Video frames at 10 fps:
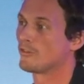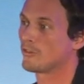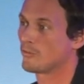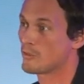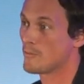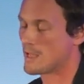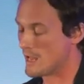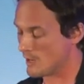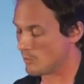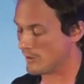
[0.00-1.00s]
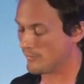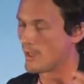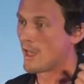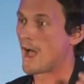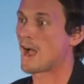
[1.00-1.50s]
So from the beginning, we've
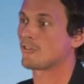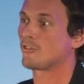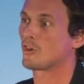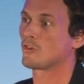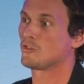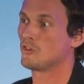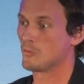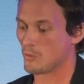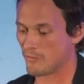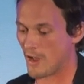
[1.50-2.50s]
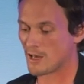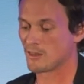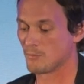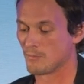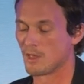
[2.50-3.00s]
asked the consumer, we've had
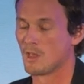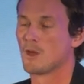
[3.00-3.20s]
them